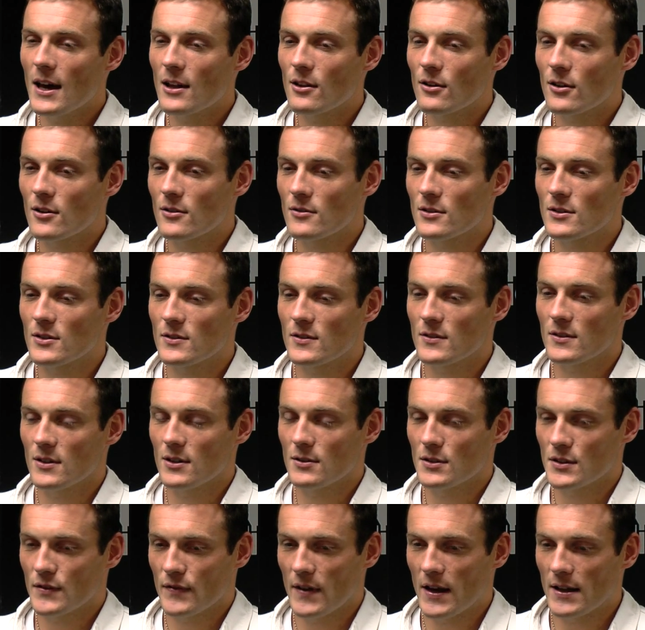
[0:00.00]
Yeah, look, it
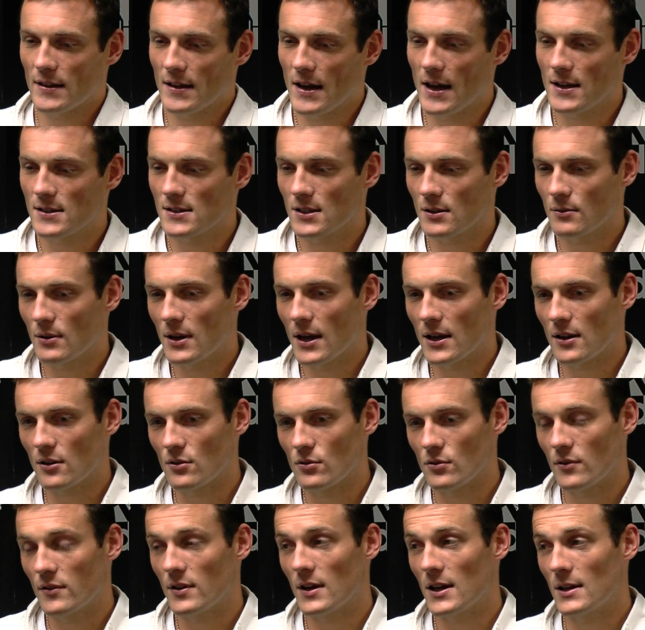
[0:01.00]
was fantastic. We had a
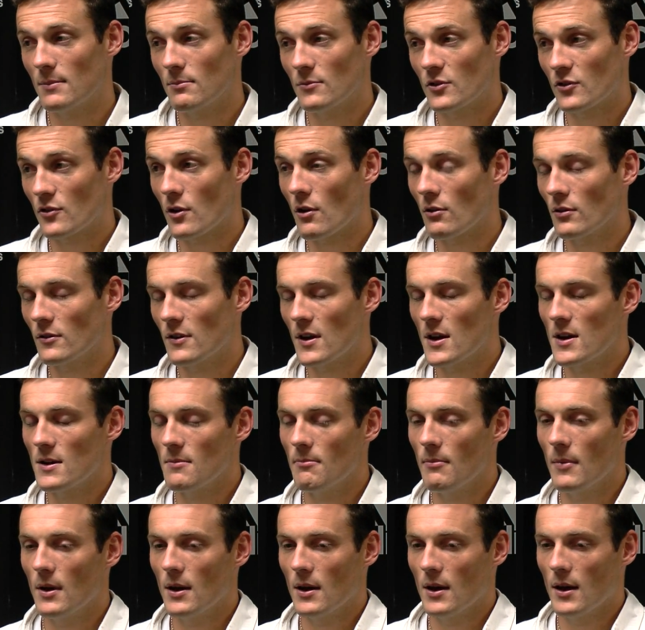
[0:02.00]
good team, strong
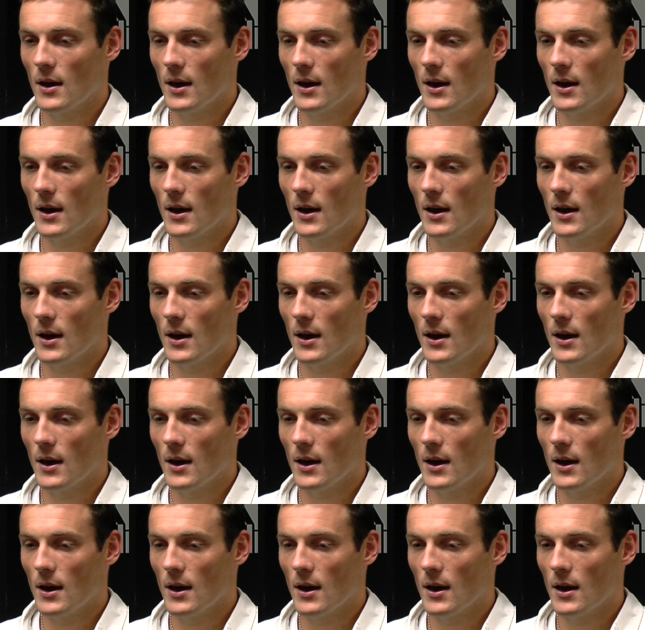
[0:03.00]
team.